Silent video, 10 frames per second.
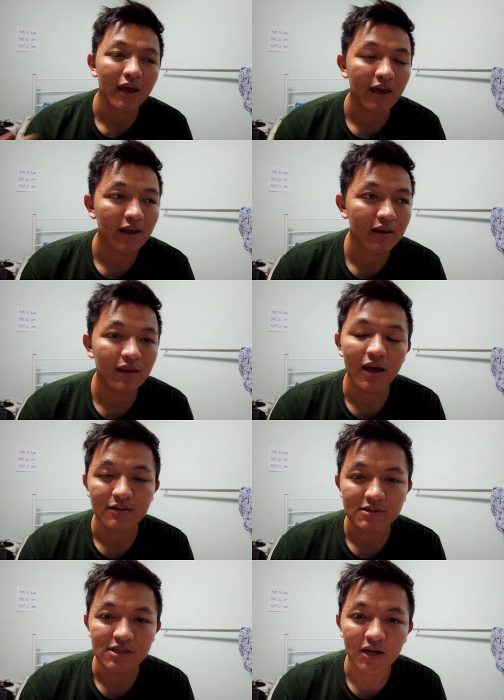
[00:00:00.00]
and yeah,
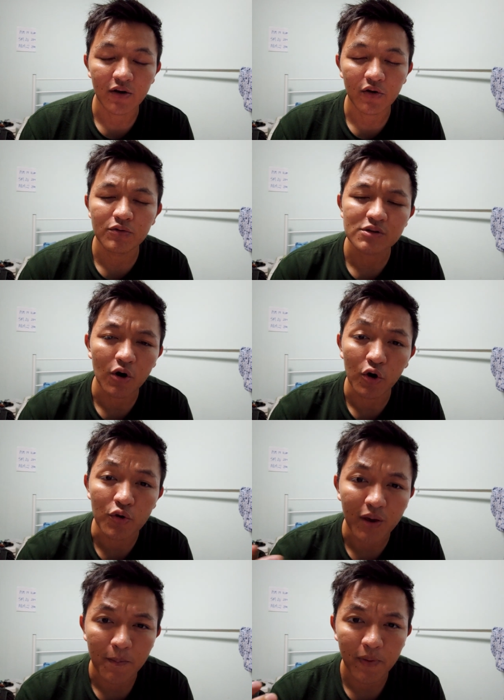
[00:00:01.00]
see how it goes. Or
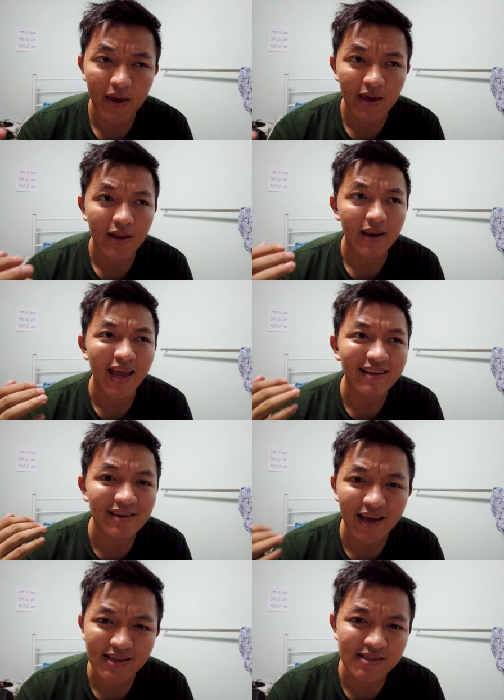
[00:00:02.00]
you can pay
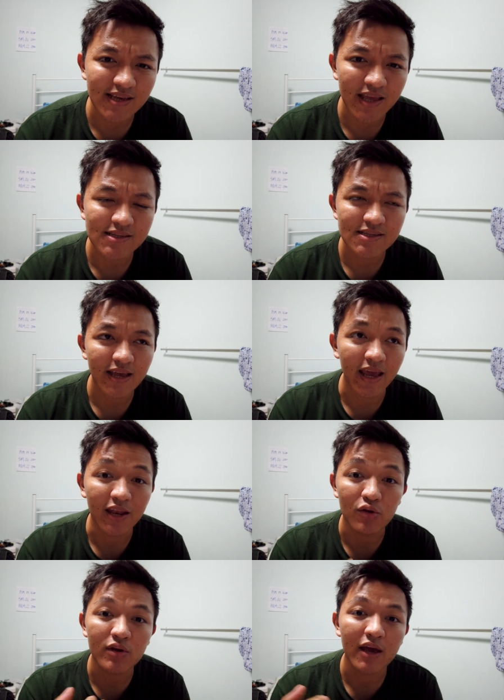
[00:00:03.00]
99 cents
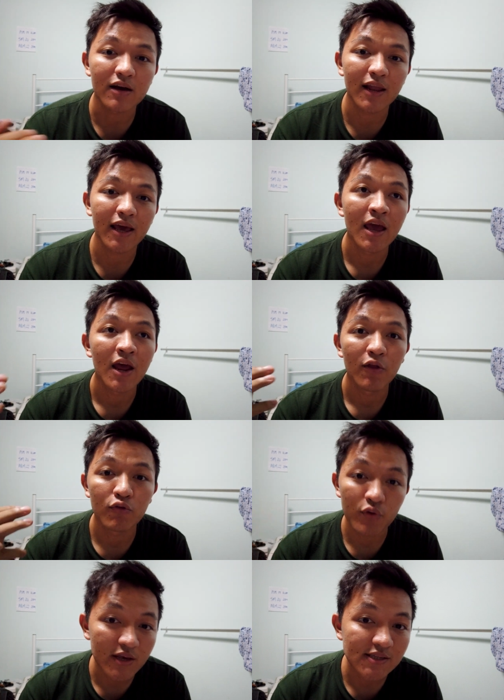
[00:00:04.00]
and you can collect
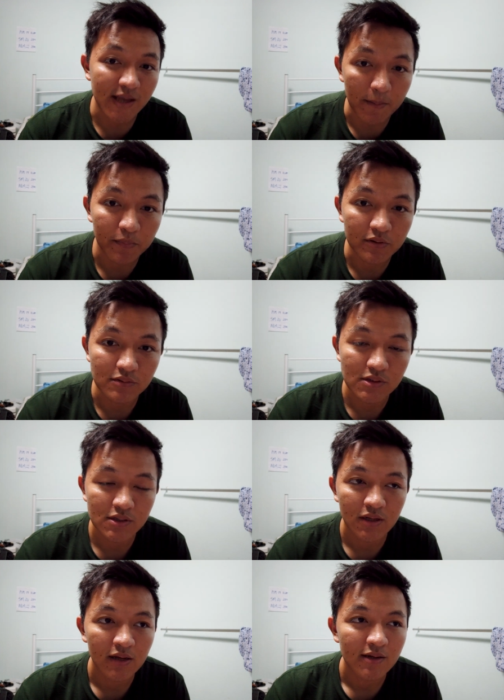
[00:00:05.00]
3
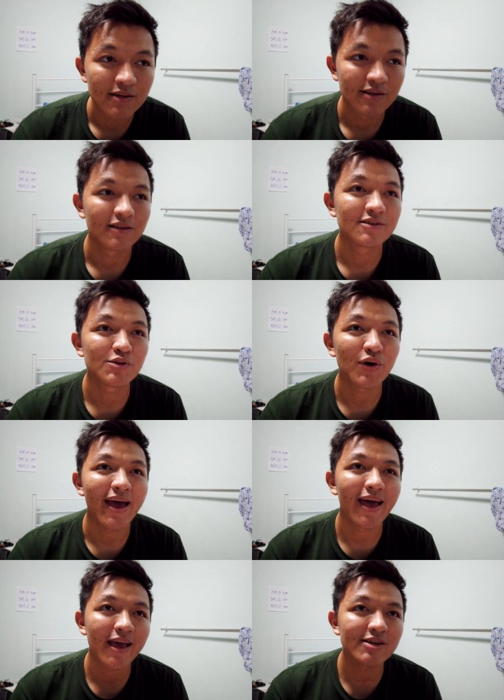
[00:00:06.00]
samples.
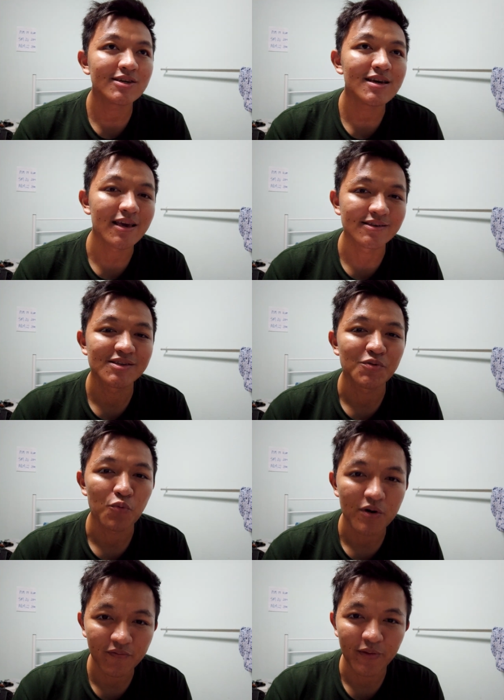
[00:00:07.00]
So actually it's
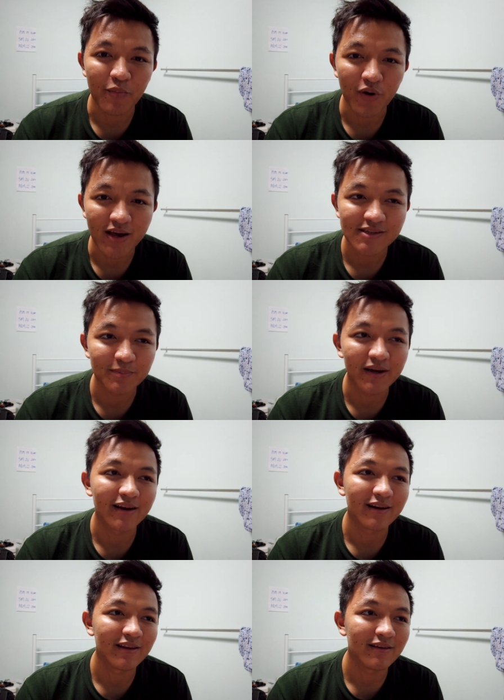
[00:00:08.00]
worth the price,
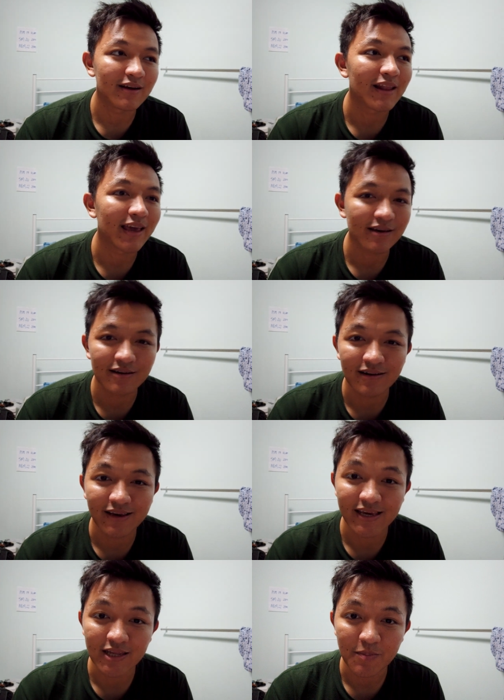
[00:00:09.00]
but yeah, like
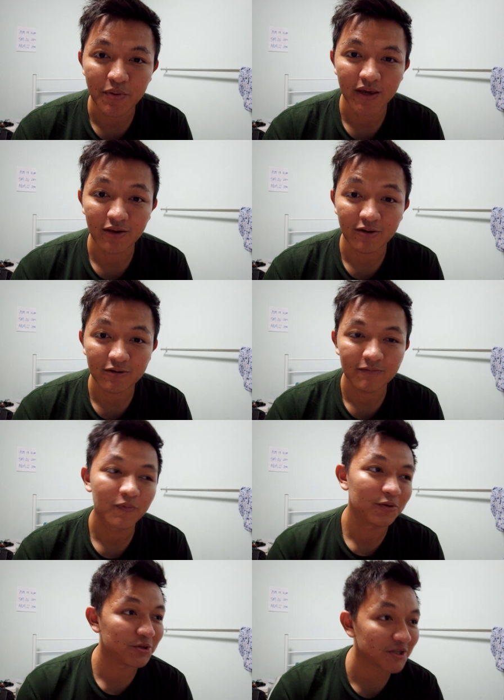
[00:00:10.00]
a guinea pig, you know,
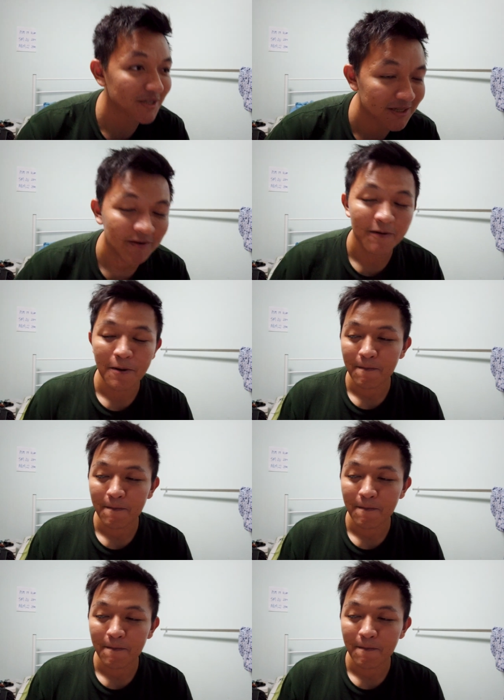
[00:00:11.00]
you just